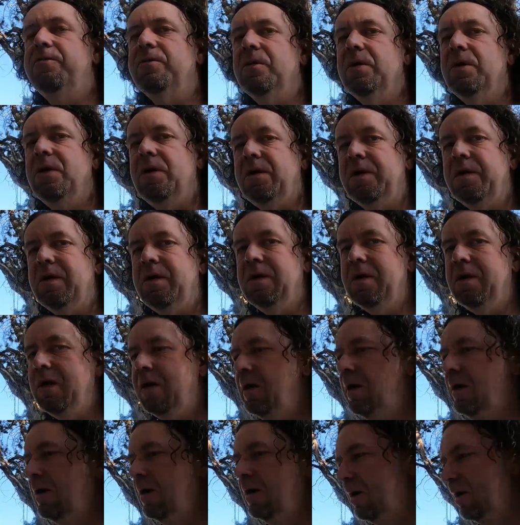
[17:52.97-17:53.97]
For real, he
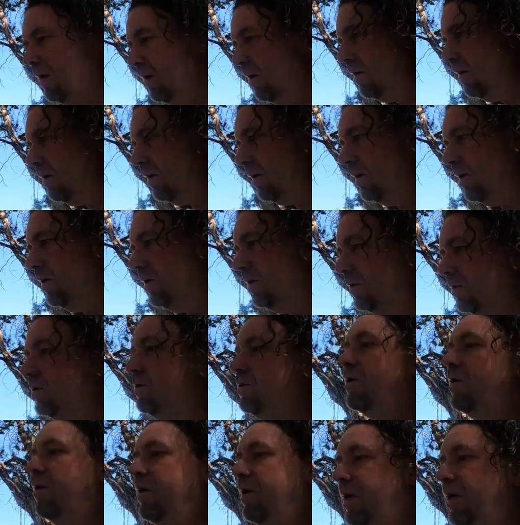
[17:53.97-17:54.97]
he's
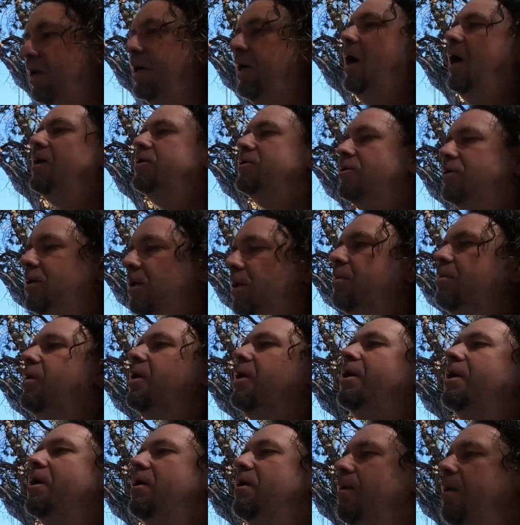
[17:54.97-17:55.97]
throwing a gas truck
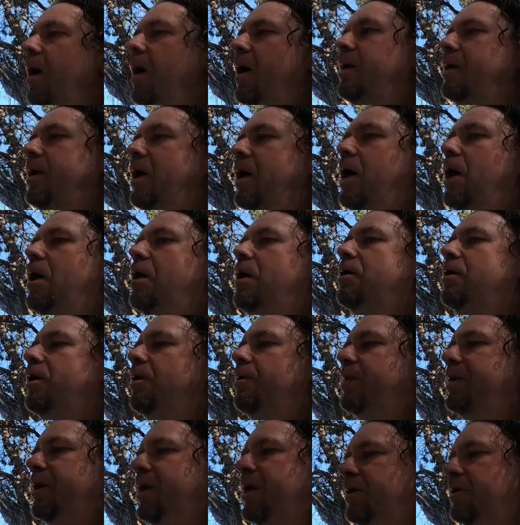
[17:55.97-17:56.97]
party right now
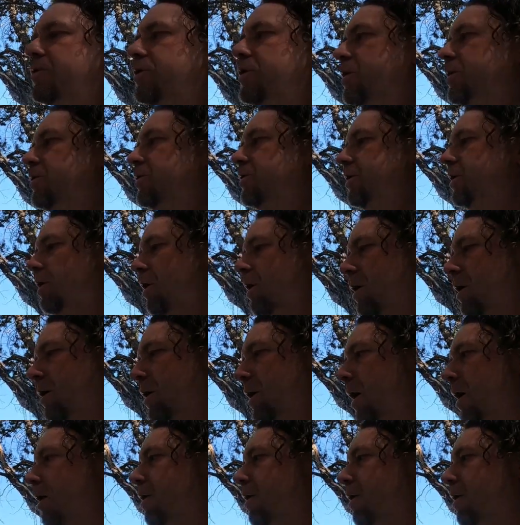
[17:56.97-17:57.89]
up at HRCR in